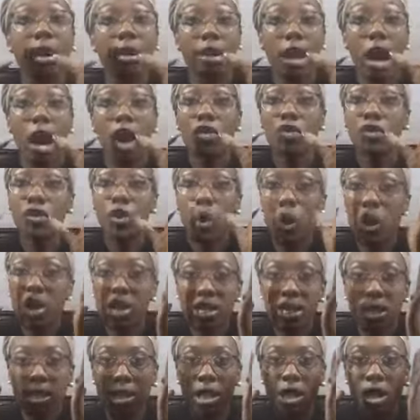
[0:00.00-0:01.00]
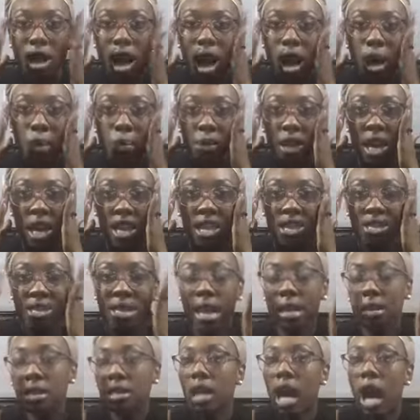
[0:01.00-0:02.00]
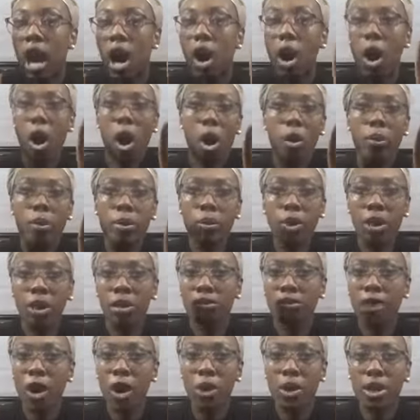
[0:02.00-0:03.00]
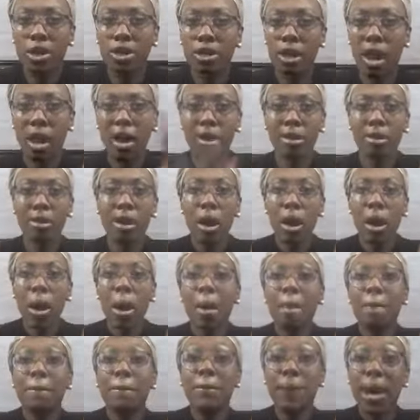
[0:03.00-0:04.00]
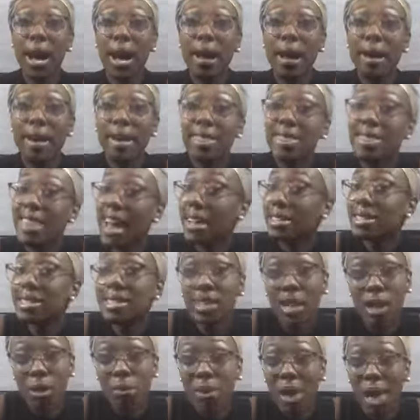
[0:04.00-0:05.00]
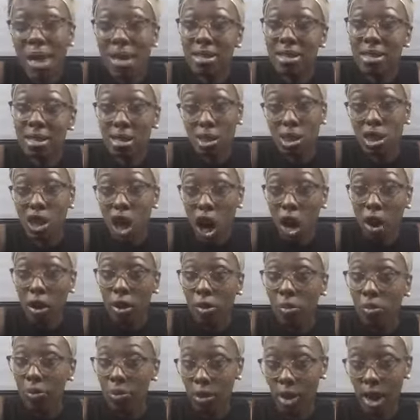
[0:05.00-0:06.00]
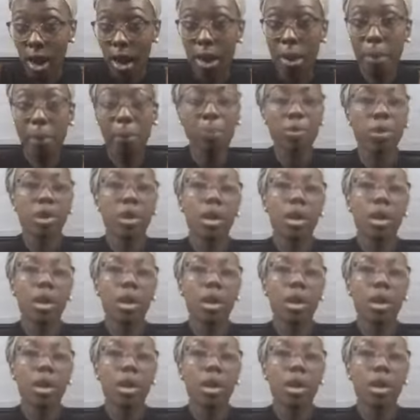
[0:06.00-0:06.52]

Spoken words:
Now, of course, ladies, that's not all we want to focus on, but that's a good place to start, okay?